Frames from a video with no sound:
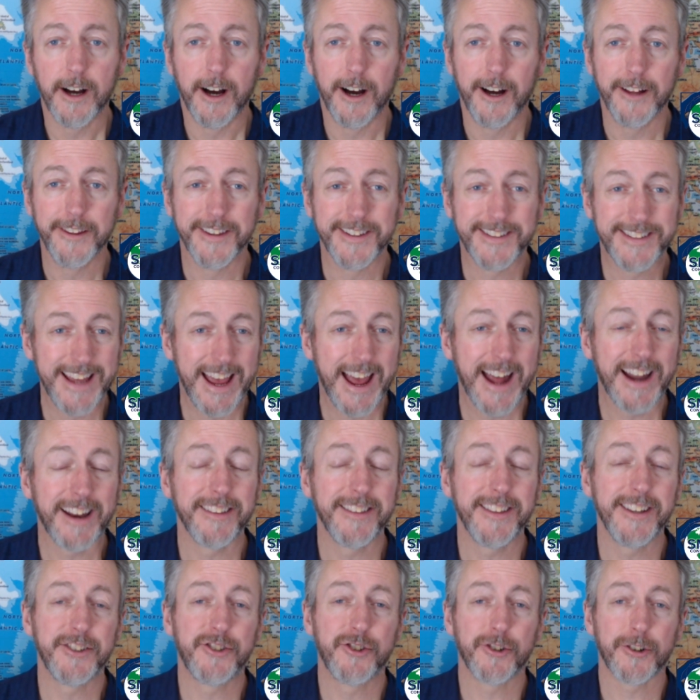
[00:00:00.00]
the data
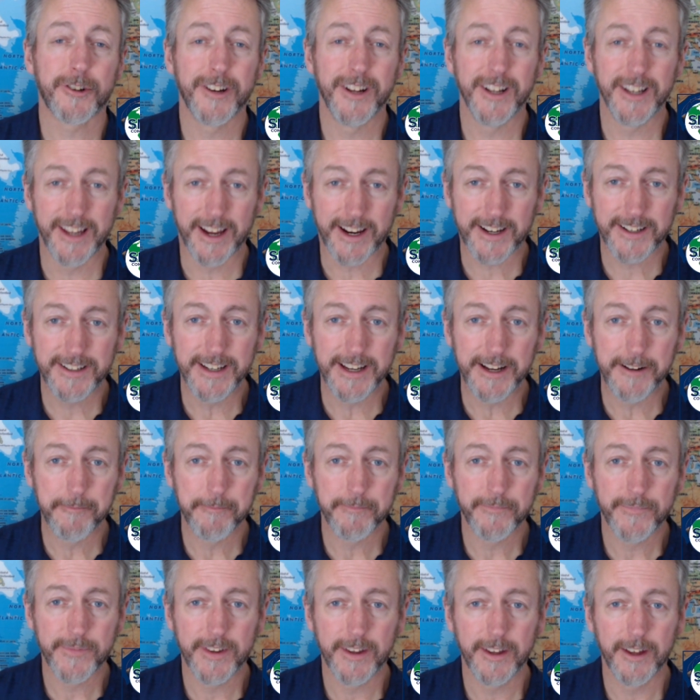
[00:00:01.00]
that you're collecting,
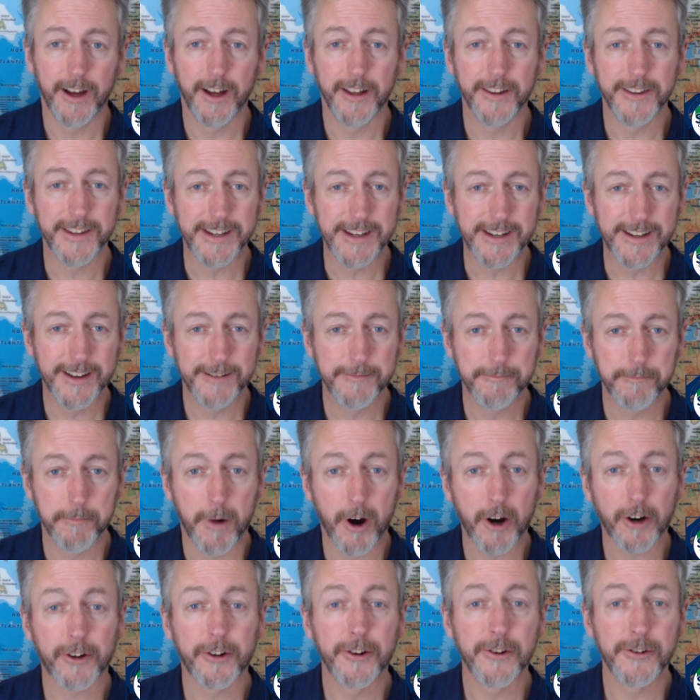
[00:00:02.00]
the
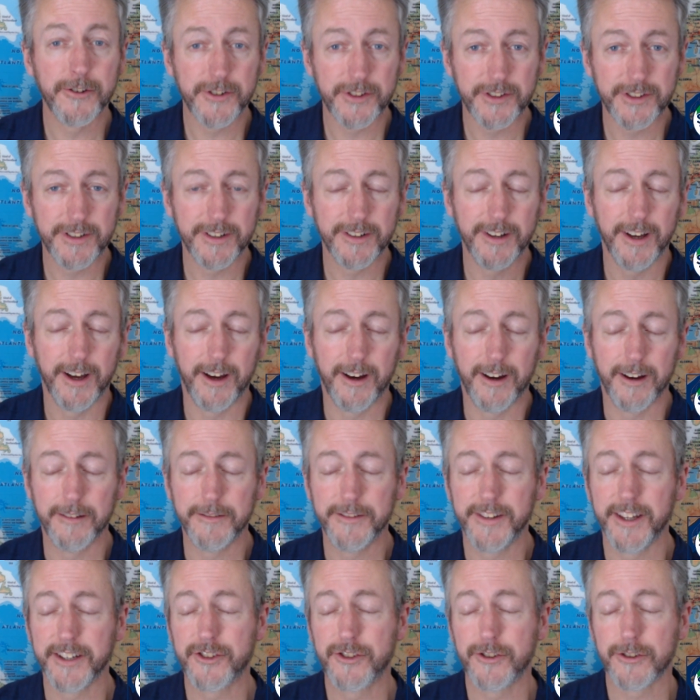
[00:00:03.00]
markers
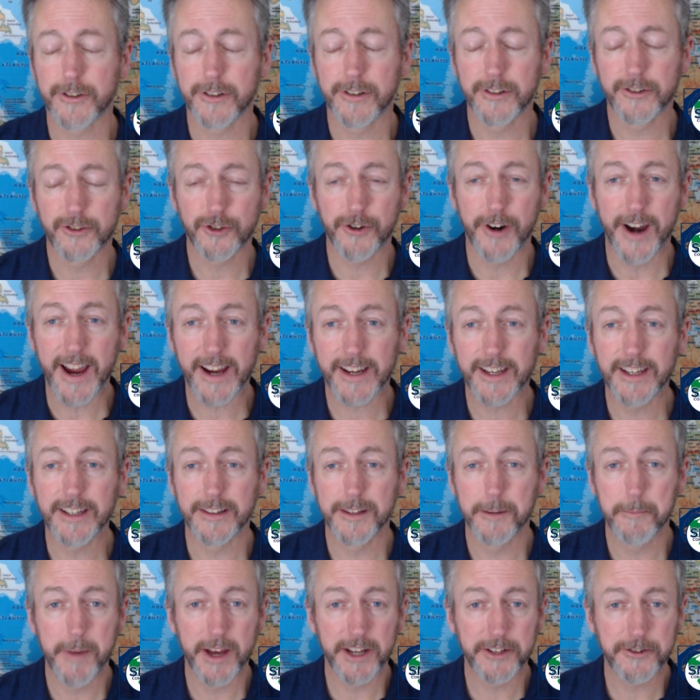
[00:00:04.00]
that you're tracking,
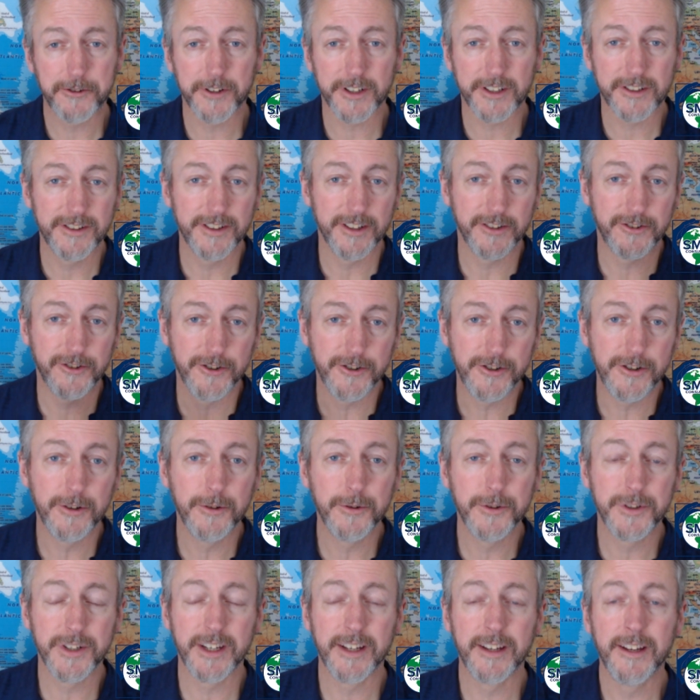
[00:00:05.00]
the metrics that you're
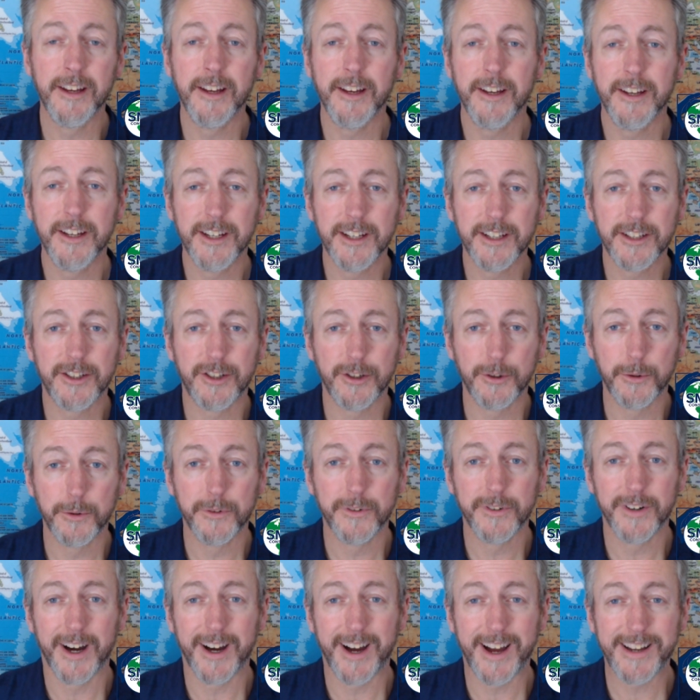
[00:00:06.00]
using to
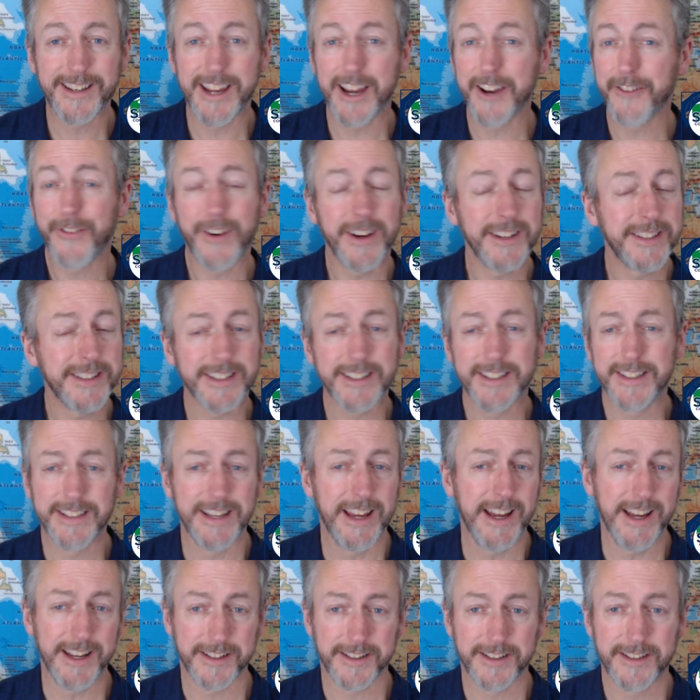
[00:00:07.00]
identify
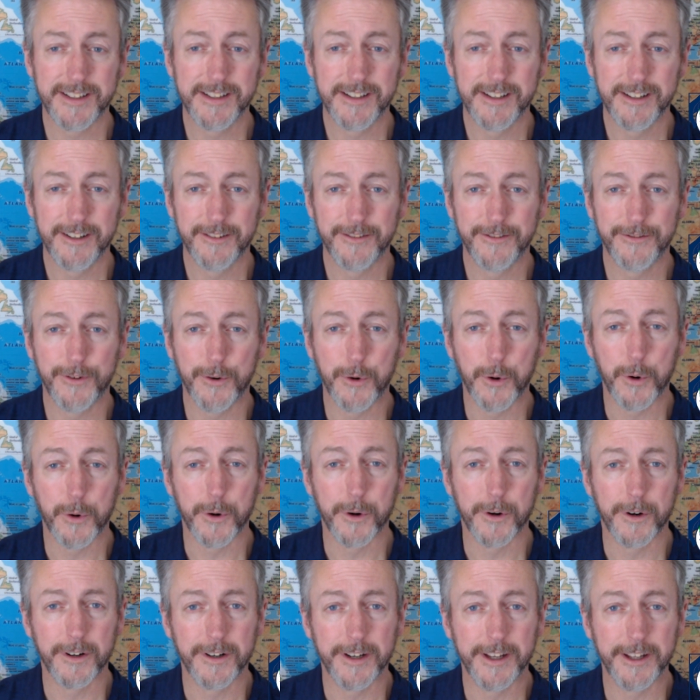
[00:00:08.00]
success
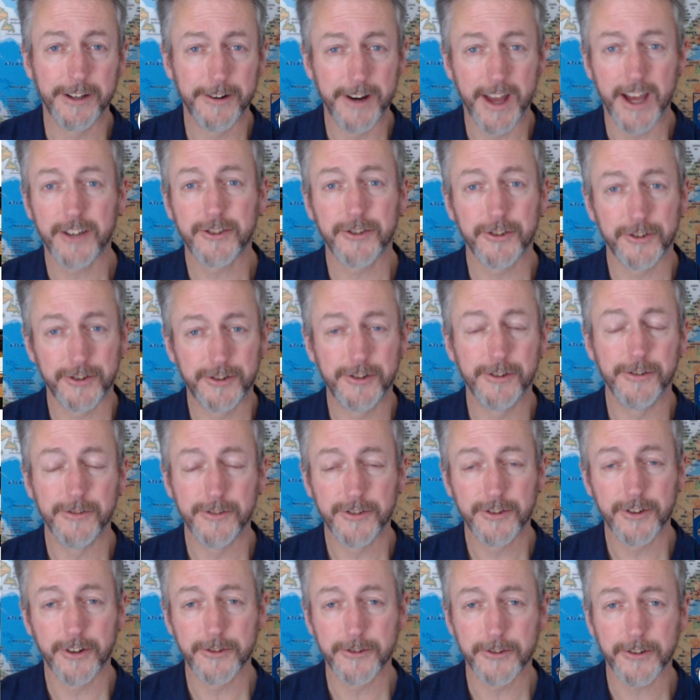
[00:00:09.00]
for international
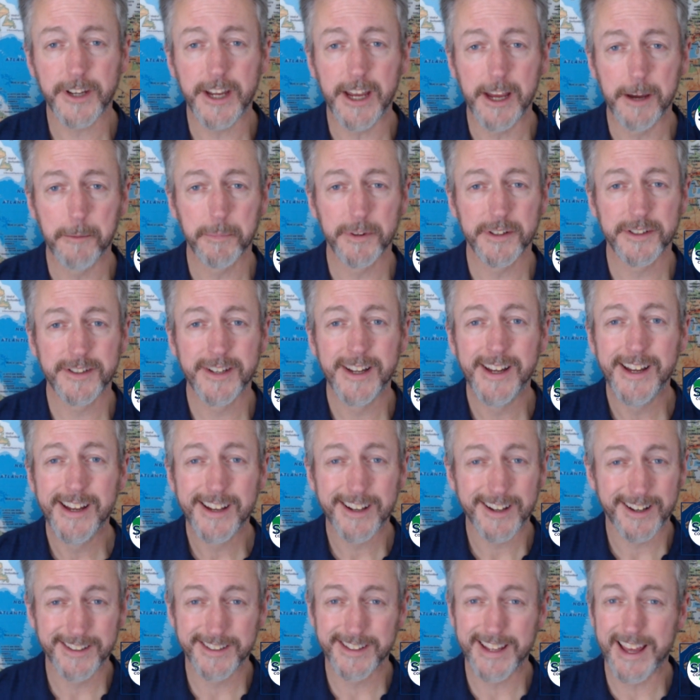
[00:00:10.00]
students on your campus,
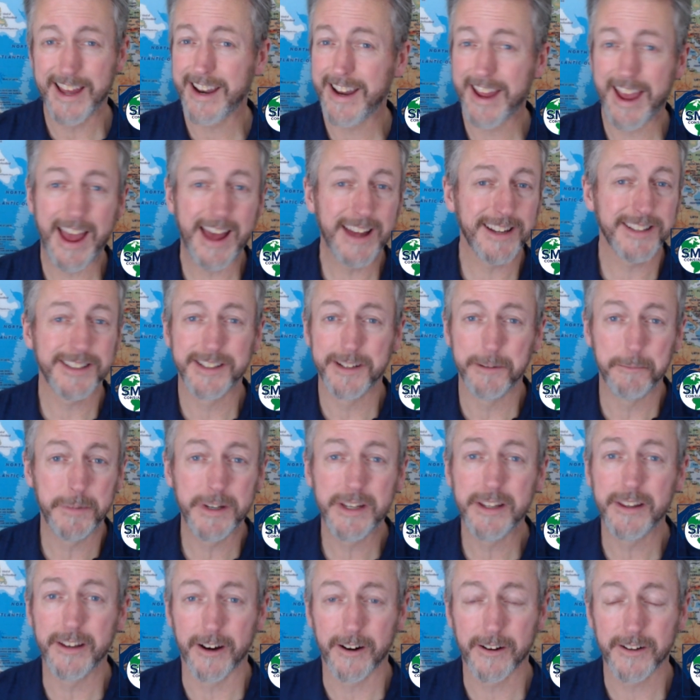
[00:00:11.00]
because that has to
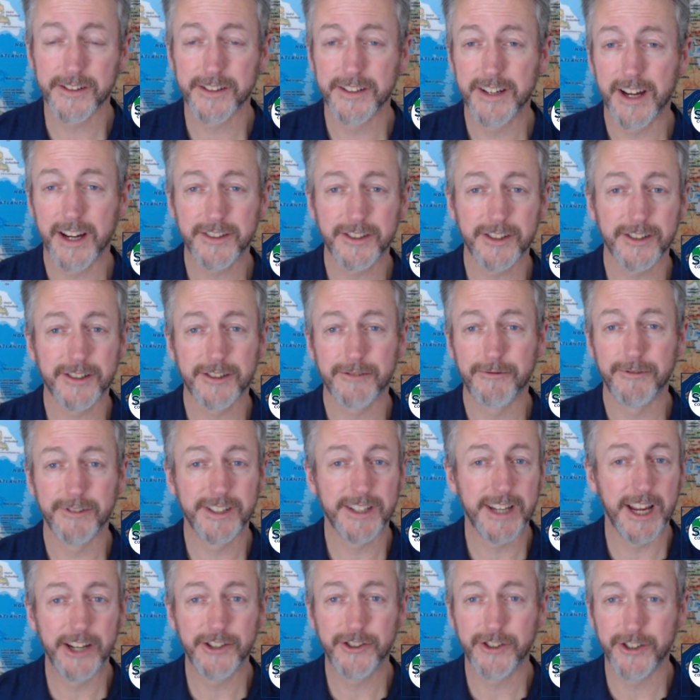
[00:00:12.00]
be there. It's not just
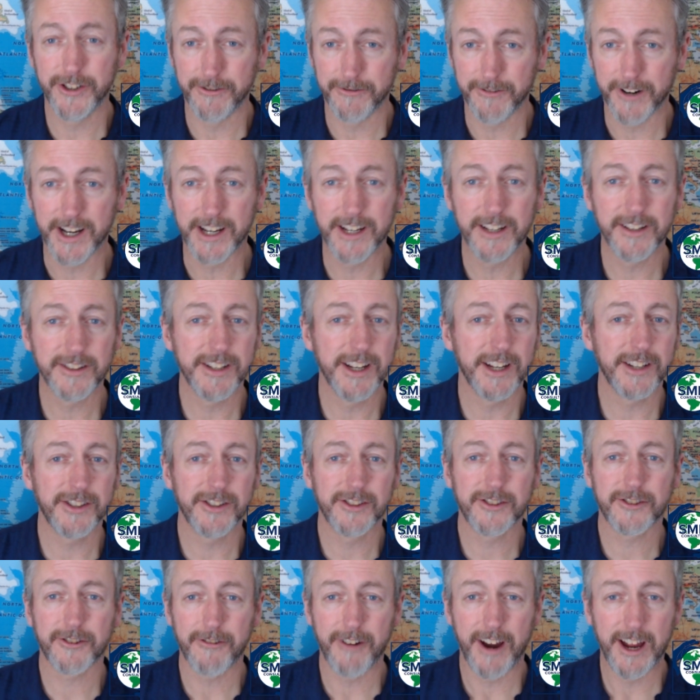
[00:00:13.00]
retention rate, it's not
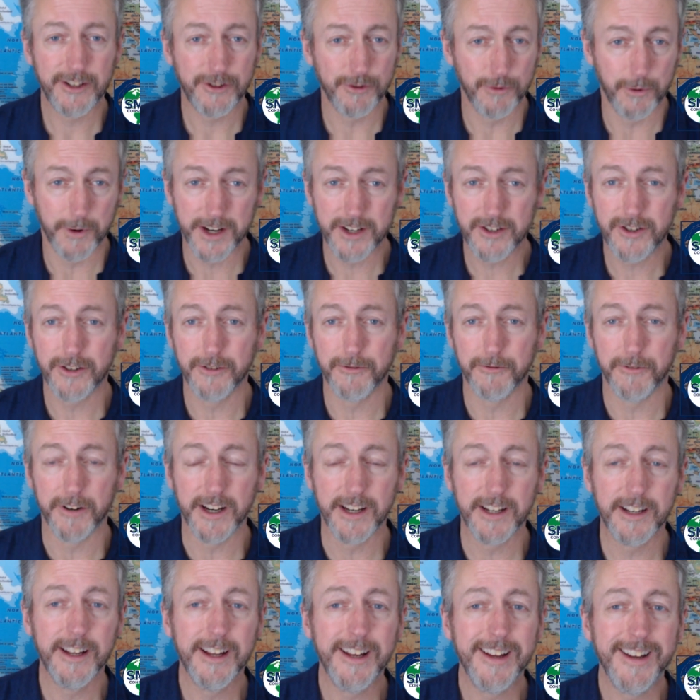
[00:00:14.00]
just graduation
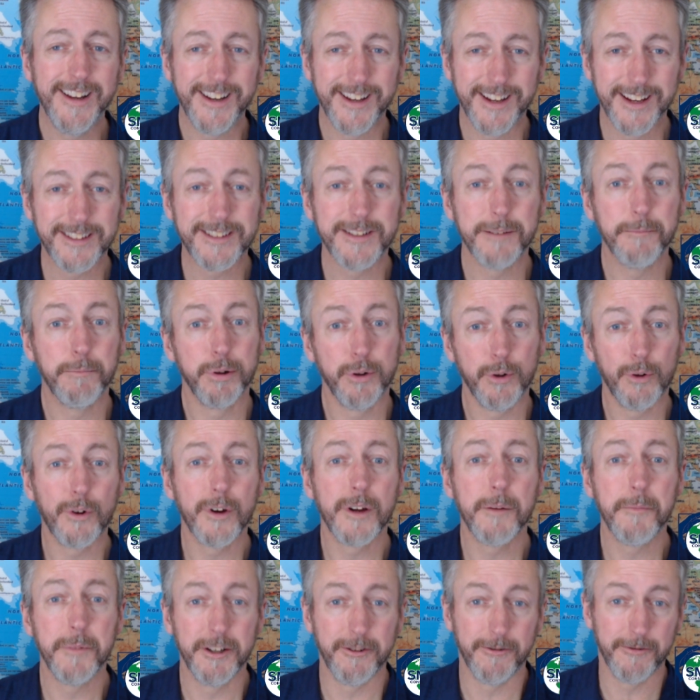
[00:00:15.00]
rate, it's
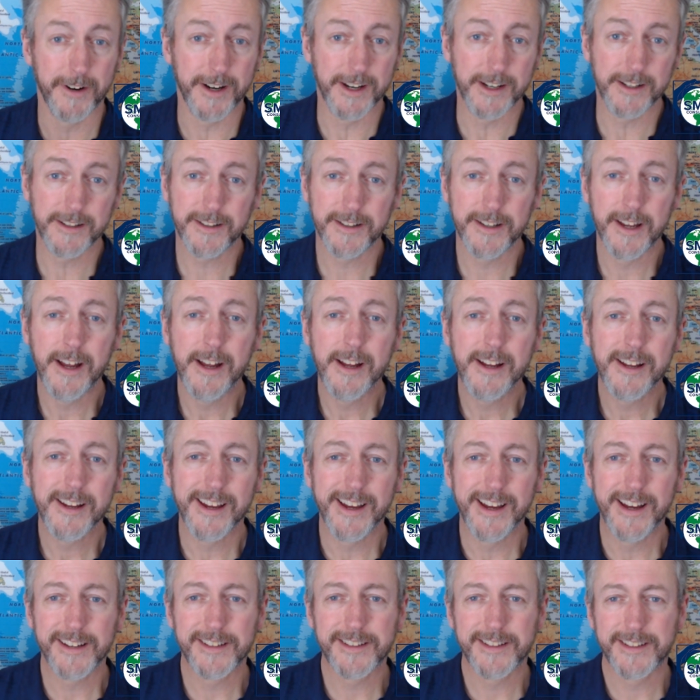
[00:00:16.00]
employment rates,
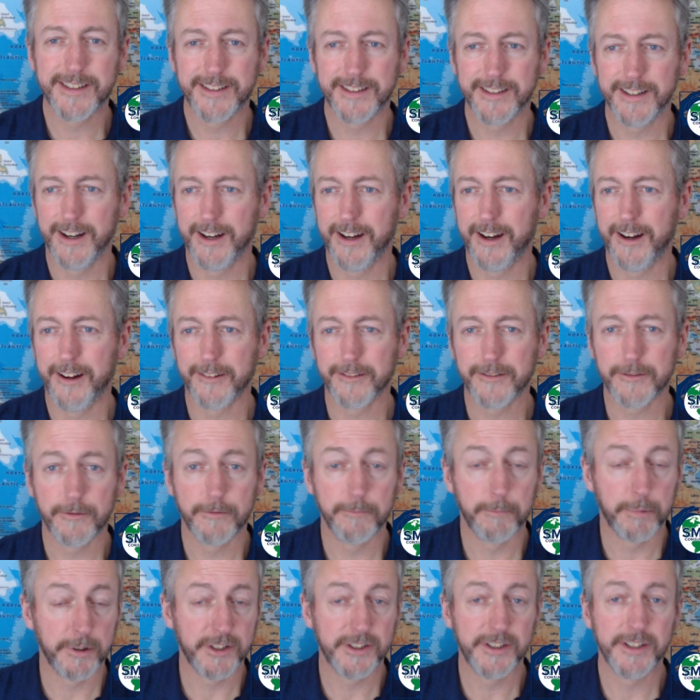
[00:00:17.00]
it's
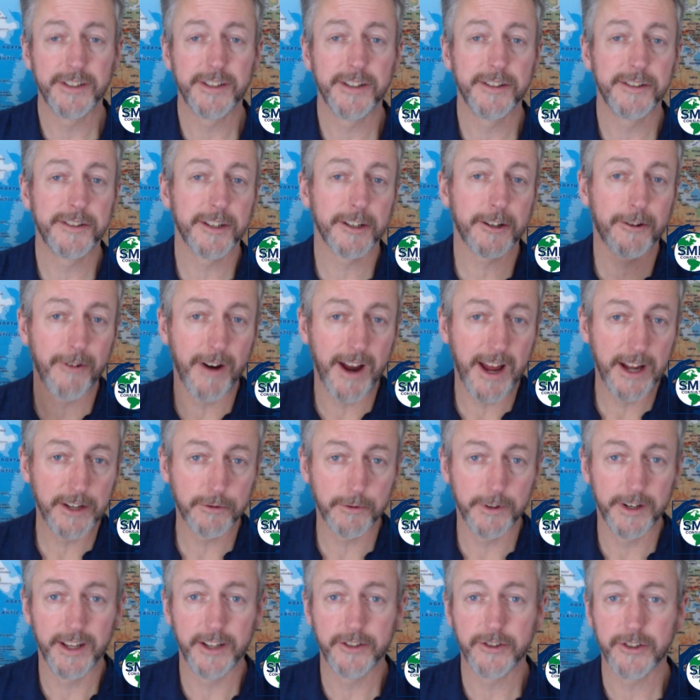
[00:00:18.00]
persistence to
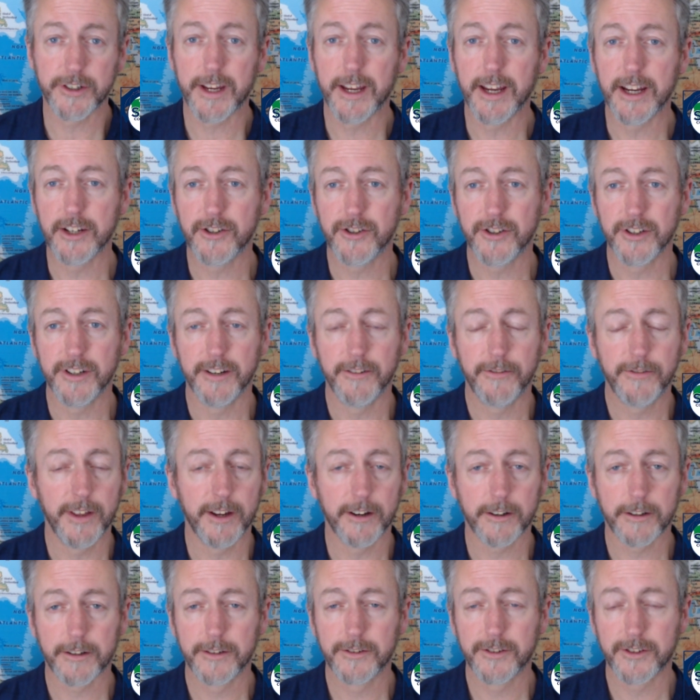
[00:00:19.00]
graduate education if
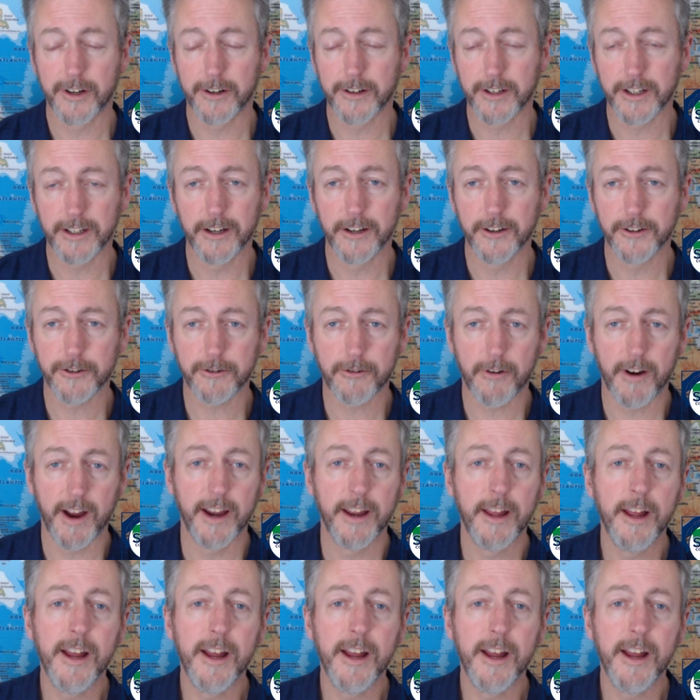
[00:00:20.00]
they're starting an undergrad,